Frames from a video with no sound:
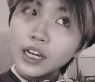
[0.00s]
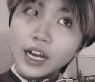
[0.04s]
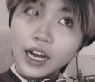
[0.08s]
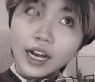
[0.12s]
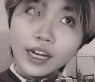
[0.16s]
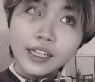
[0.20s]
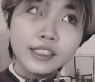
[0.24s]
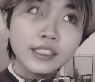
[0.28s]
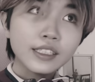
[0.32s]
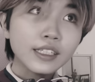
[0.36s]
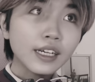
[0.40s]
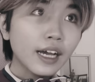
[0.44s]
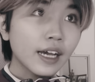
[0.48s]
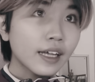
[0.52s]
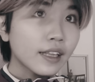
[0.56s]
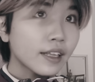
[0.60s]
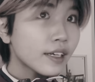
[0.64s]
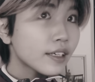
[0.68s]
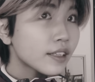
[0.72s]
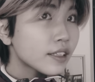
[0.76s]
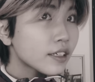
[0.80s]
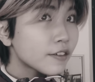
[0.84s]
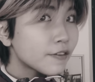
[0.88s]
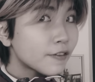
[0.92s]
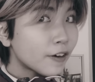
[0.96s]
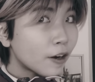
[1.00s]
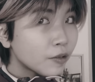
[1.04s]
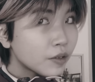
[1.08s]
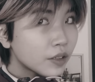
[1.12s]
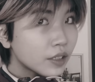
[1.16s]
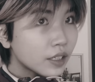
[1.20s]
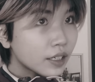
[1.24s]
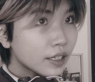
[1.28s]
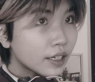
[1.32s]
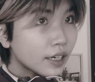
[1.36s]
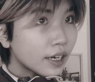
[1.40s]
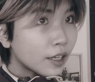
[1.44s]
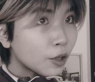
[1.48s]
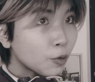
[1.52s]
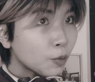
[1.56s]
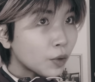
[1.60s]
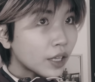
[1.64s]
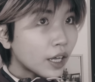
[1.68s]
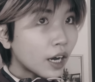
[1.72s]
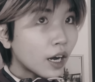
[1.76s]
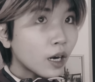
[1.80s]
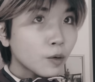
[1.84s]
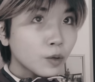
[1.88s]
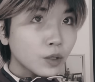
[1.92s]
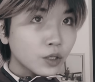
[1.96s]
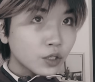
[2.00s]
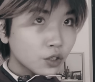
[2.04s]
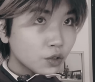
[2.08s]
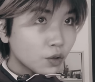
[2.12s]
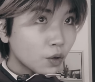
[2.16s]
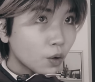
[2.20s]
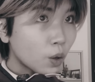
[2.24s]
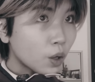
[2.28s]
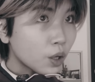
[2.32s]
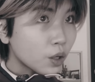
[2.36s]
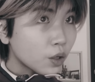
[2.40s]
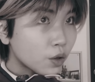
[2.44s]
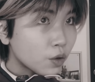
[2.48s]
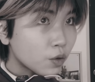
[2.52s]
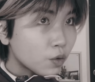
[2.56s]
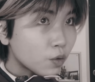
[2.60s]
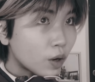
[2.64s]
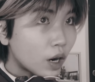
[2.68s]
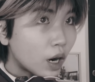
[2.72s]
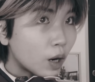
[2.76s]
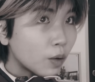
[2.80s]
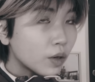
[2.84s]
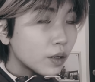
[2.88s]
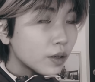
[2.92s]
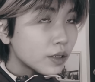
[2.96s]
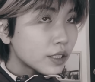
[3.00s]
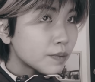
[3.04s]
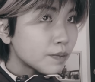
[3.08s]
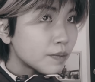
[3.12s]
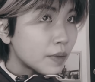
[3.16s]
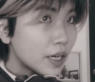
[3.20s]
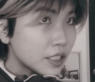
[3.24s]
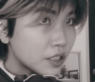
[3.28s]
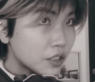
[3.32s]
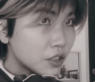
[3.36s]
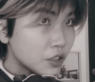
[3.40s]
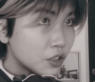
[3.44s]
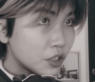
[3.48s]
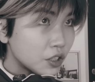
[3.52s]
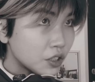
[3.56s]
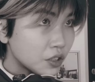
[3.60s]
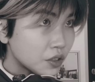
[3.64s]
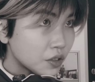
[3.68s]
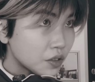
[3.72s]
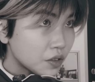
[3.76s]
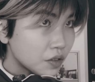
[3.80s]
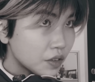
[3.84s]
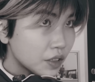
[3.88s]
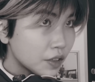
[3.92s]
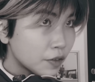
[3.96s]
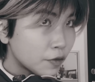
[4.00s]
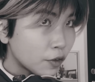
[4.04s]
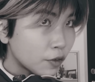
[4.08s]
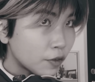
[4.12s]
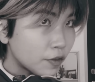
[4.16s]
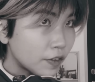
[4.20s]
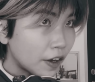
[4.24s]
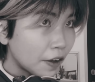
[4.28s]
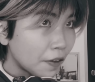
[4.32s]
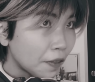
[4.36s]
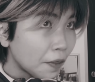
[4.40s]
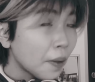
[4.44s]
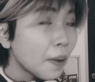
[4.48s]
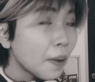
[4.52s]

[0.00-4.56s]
until I later found it again when I was scrolling through our message history for fun.